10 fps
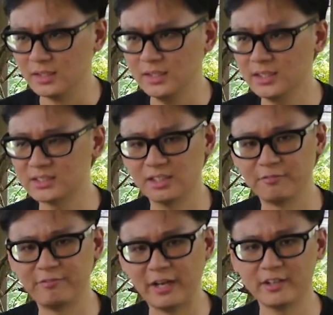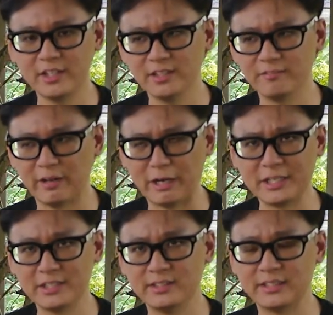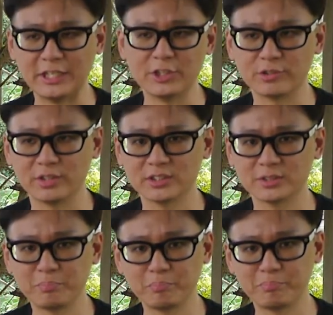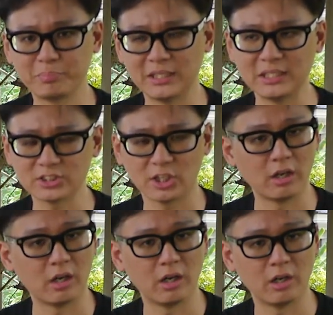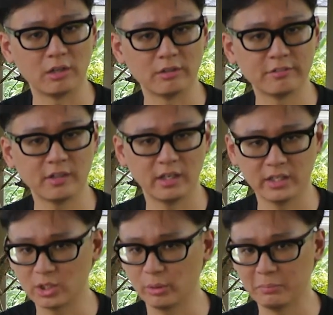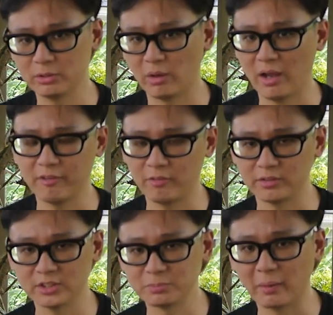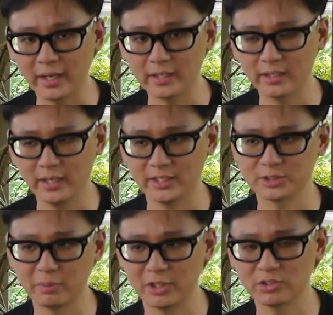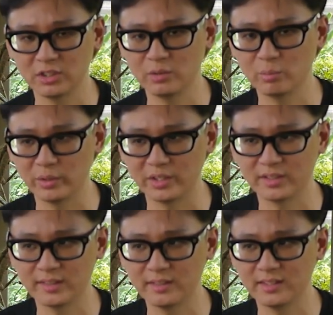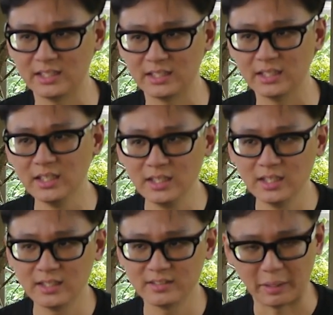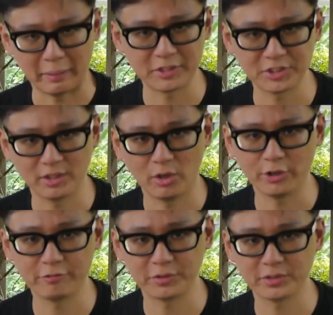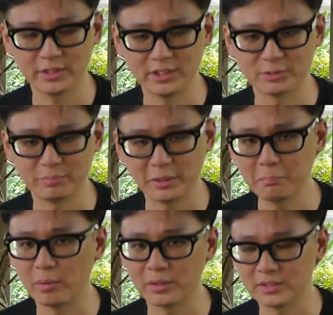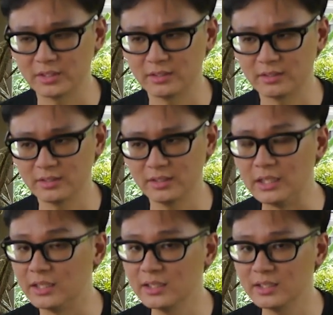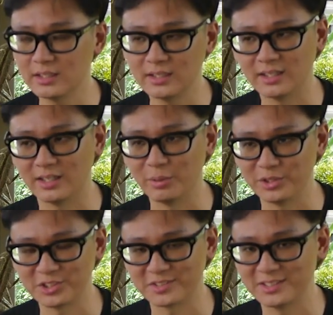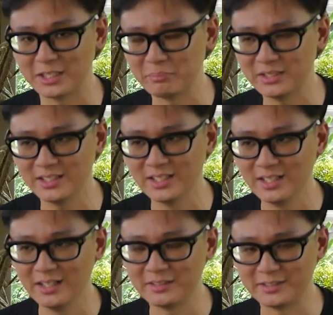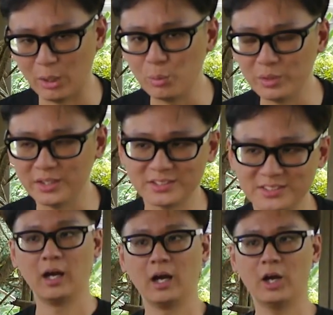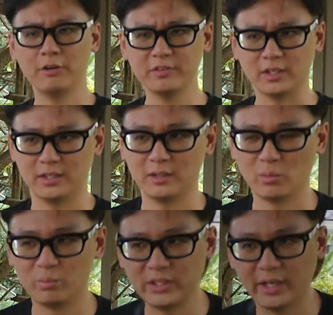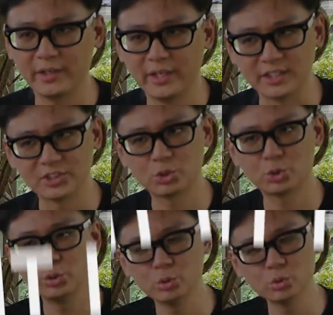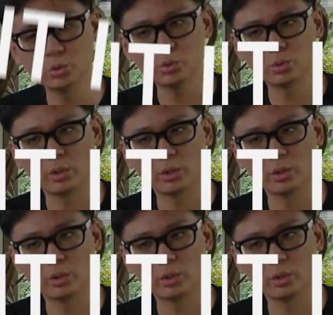it's a very, very dangerous piece of equipment to have on this bike, especially with the direction the oil filter is being pointed in, which is namely downwards. However, there is two